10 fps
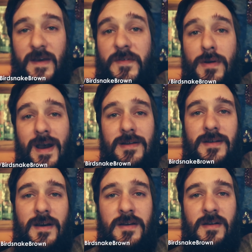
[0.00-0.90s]
if you're out
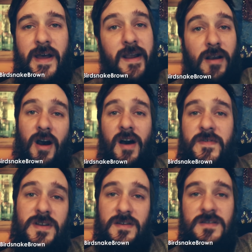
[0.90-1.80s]
there and you're like,
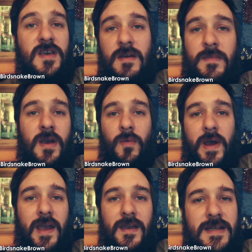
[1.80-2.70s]
coffee doesn't keep me
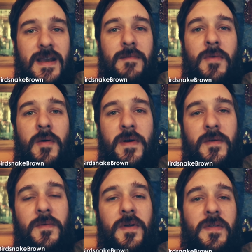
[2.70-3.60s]
awake, take a moment
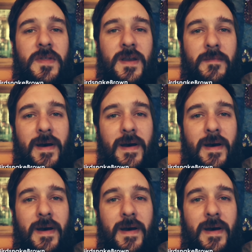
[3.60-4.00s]
and really think